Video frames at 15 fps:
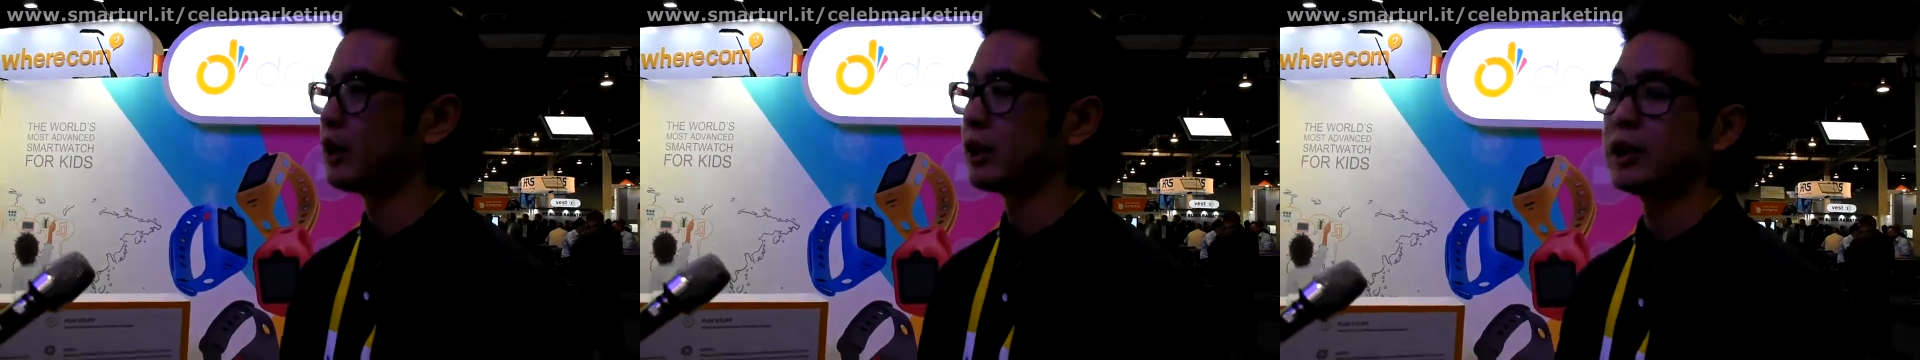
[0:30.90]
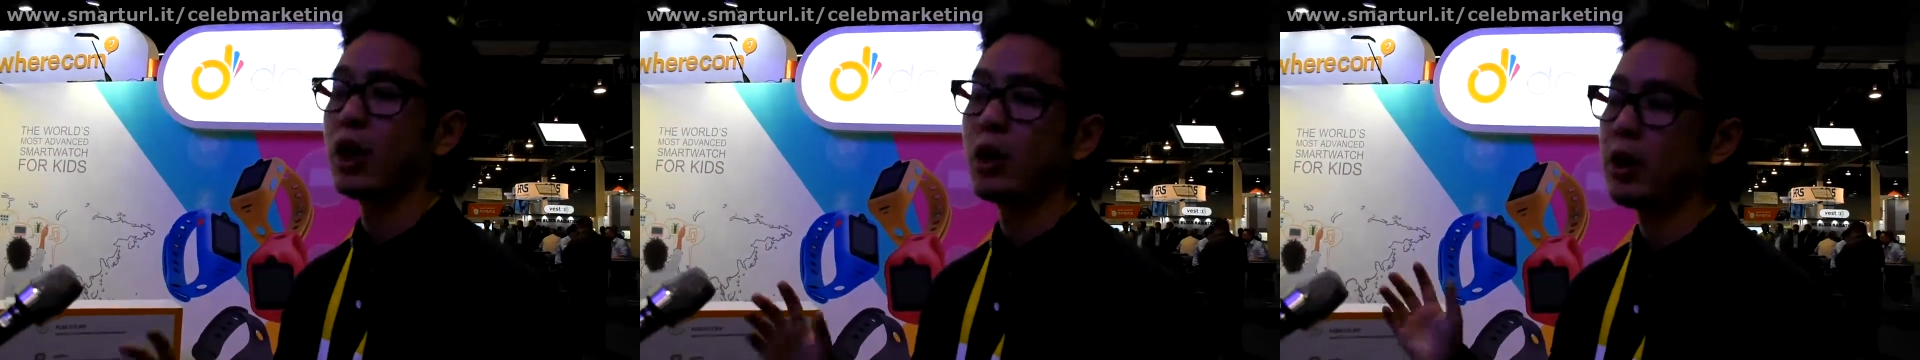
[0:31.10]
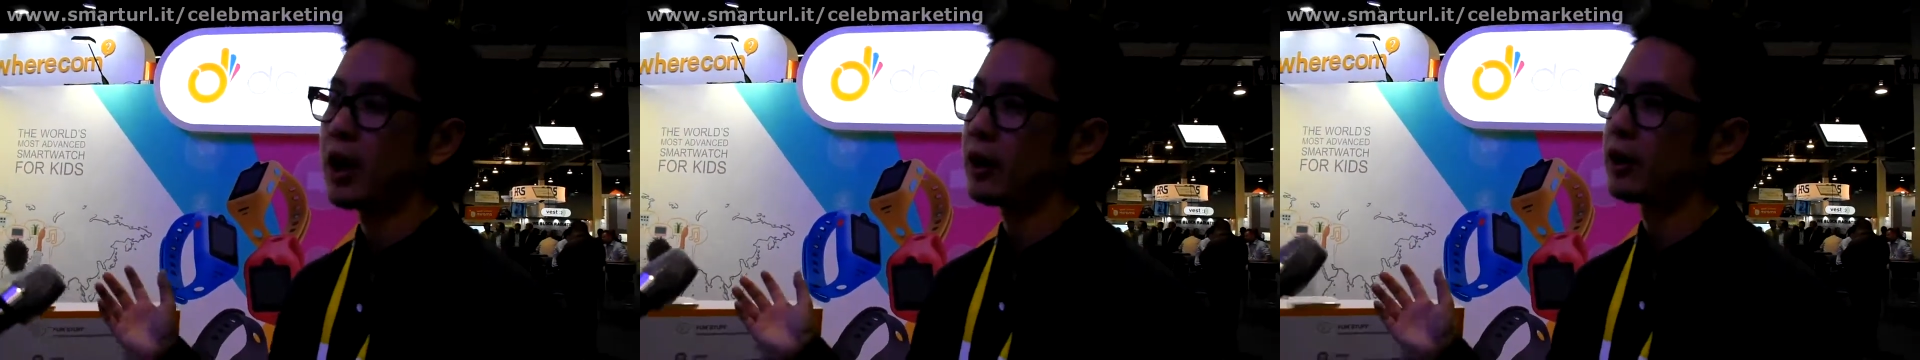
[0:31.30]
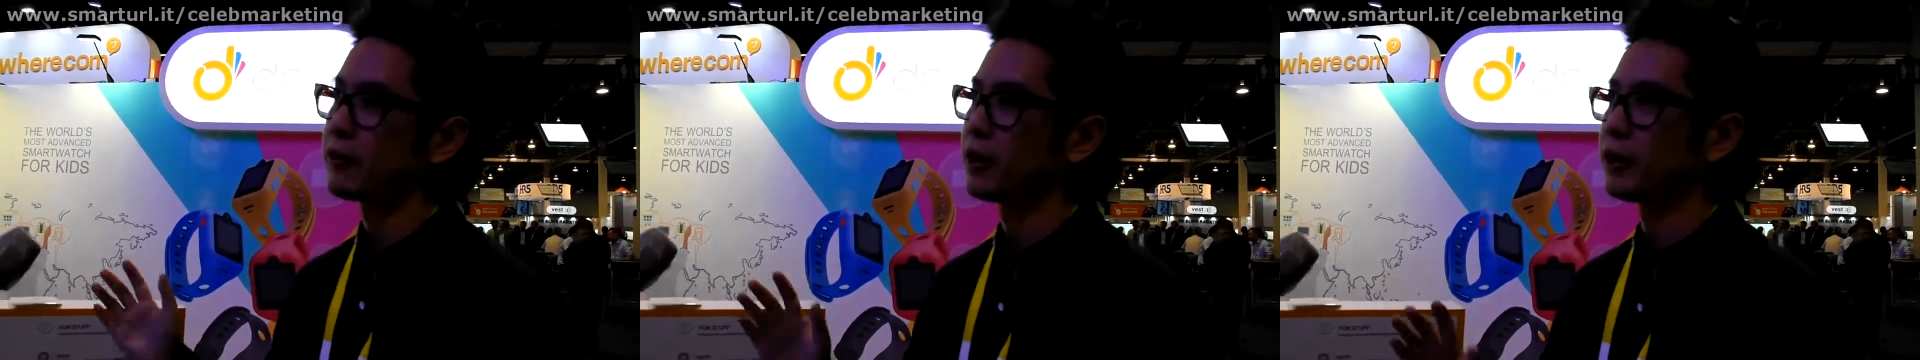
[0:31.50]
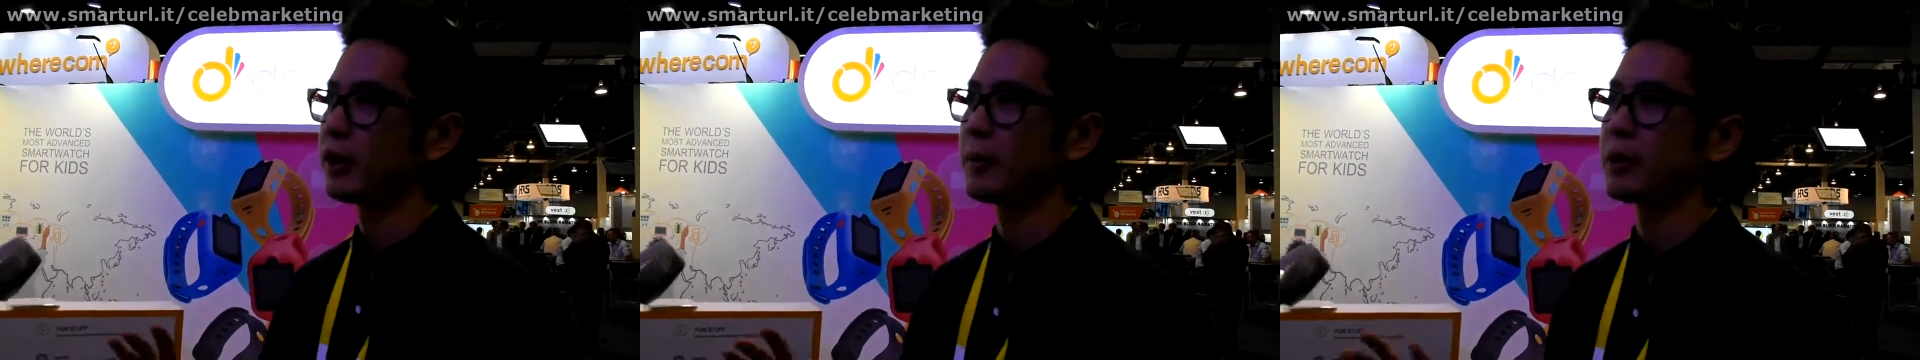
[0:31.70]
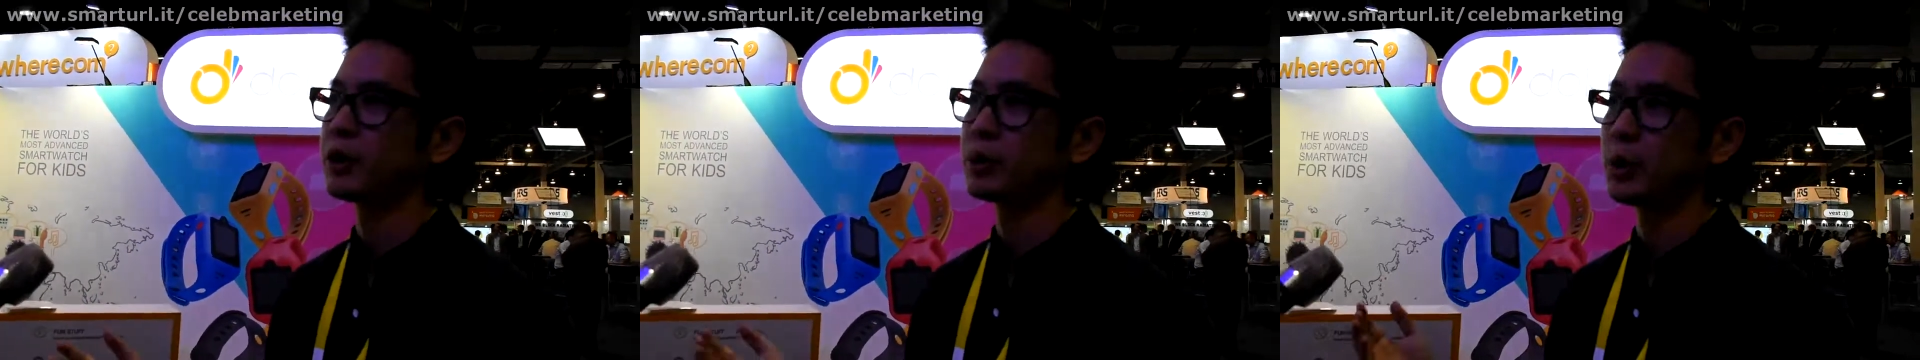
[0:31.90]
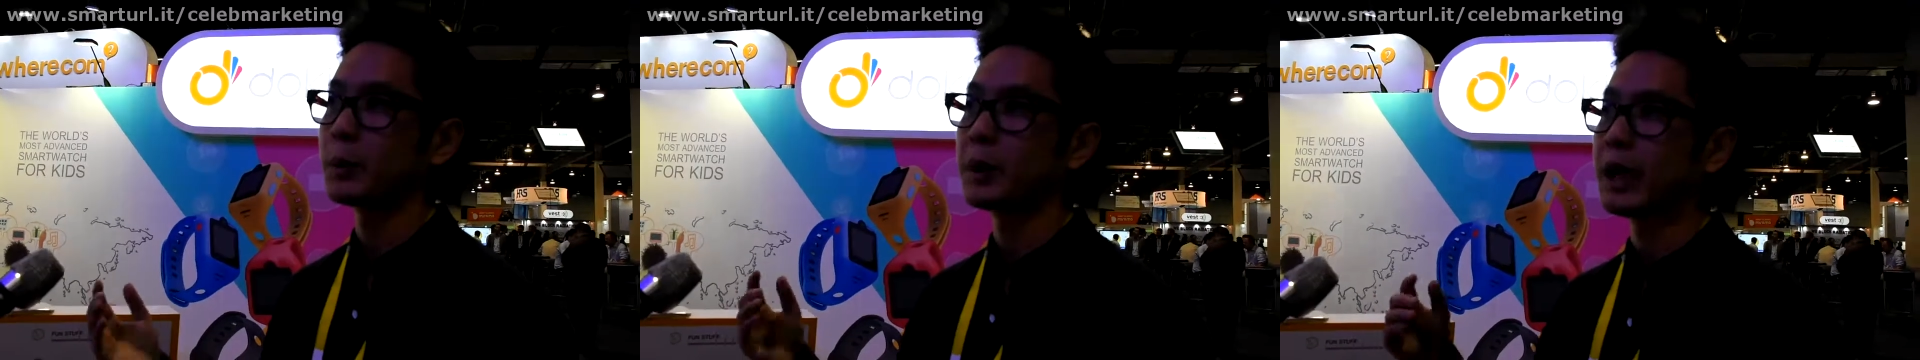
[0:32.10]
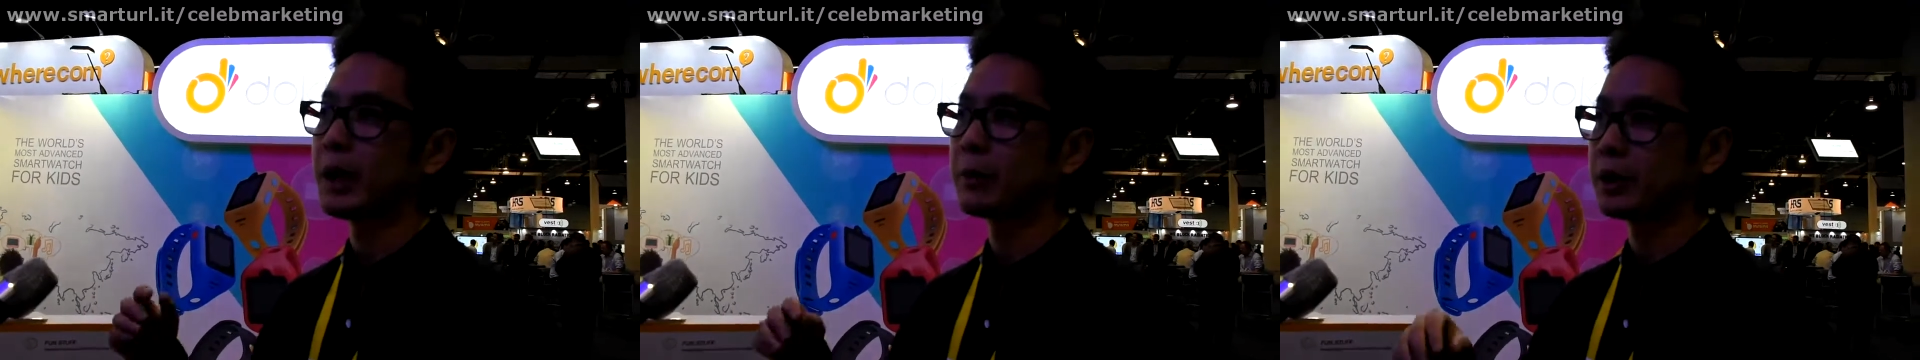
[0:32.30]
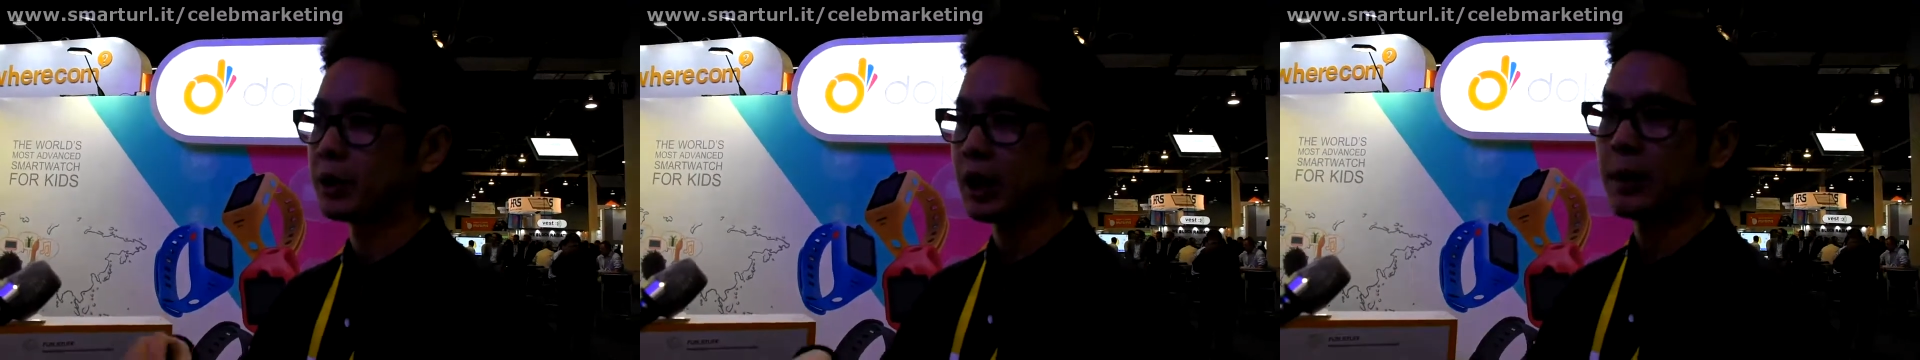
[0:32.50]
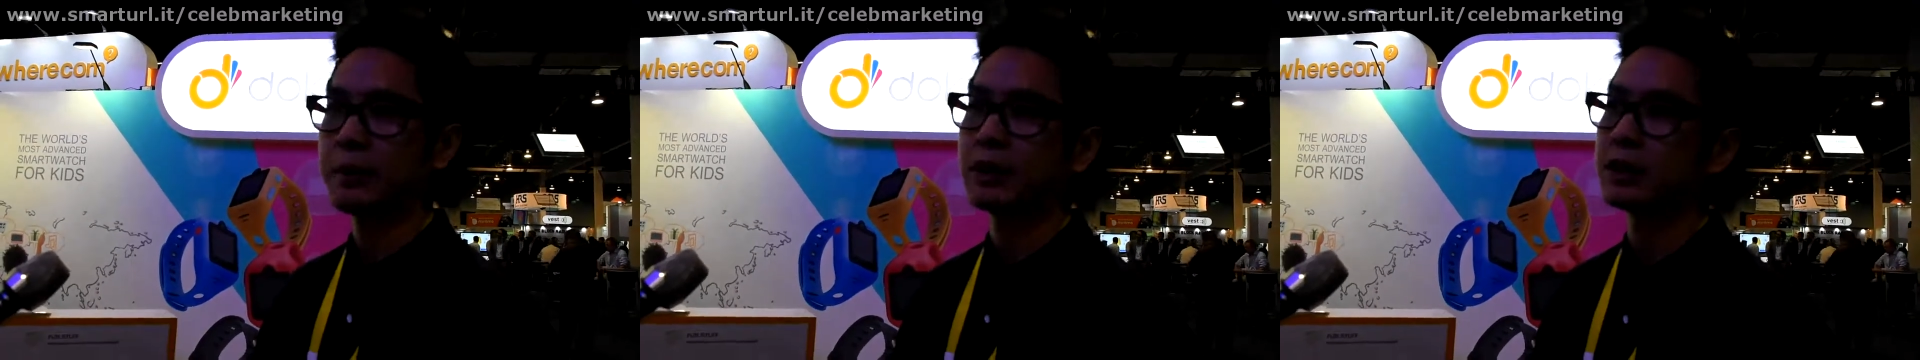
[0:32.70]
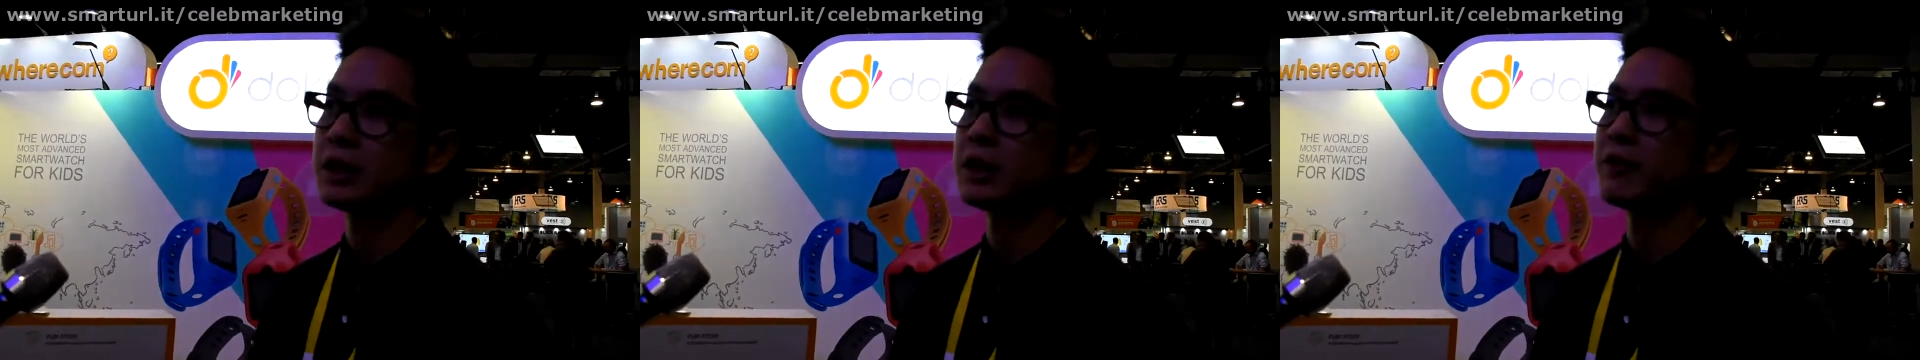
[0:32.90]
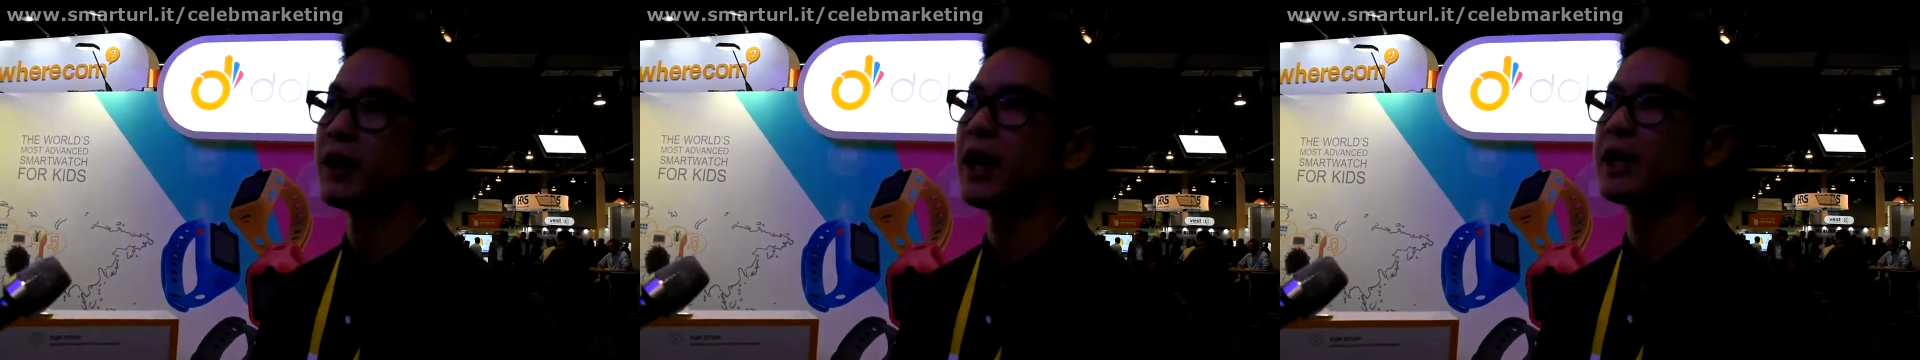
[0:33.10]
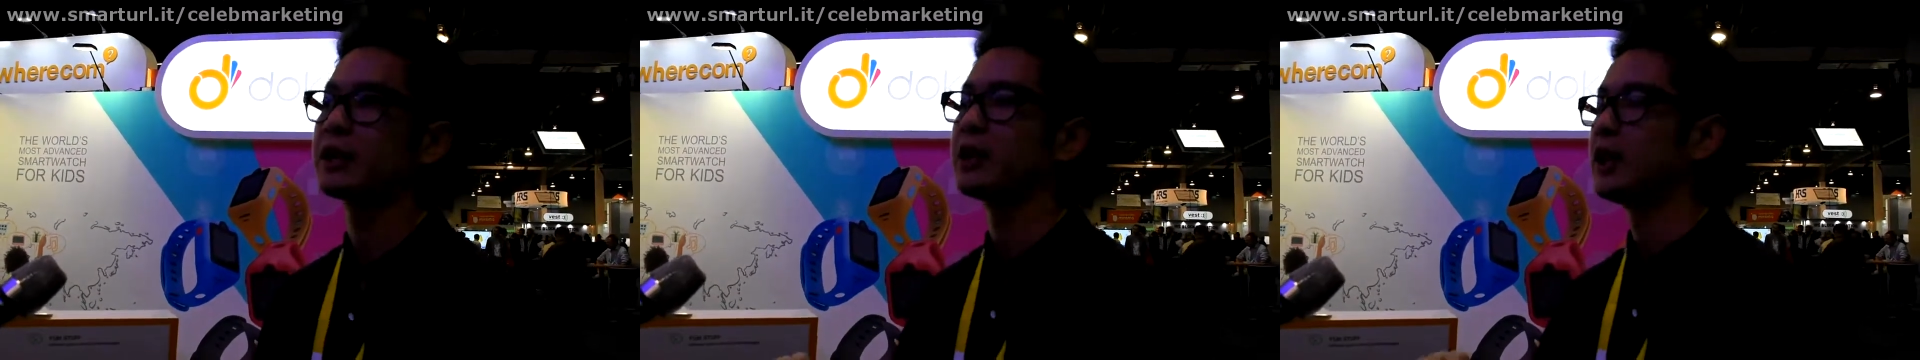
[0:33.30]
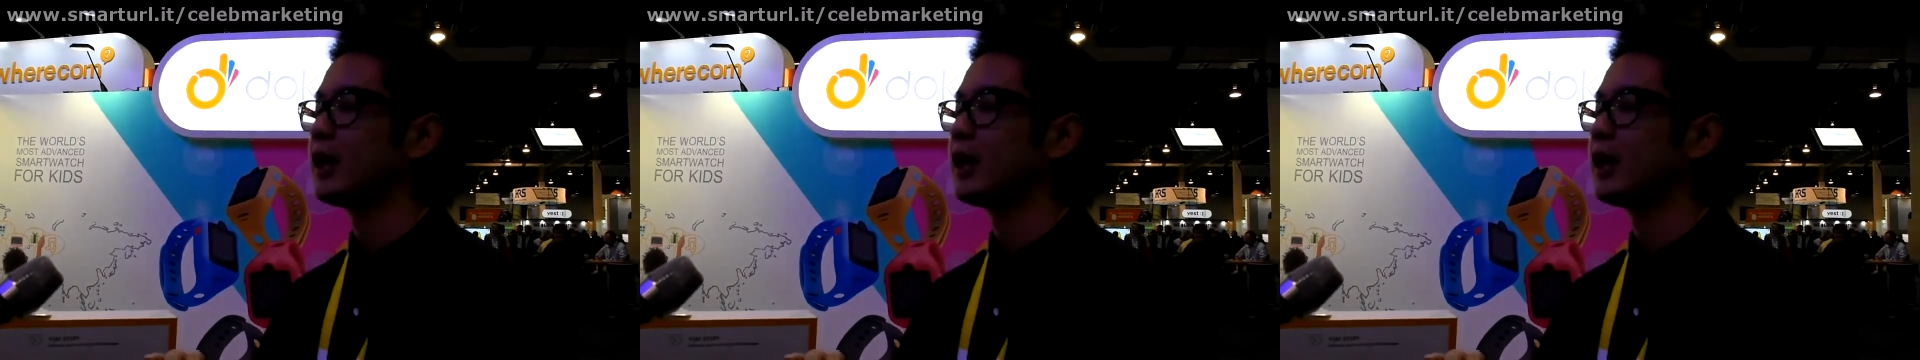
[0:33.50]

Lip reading: No other phone numbers will be able to come into the device,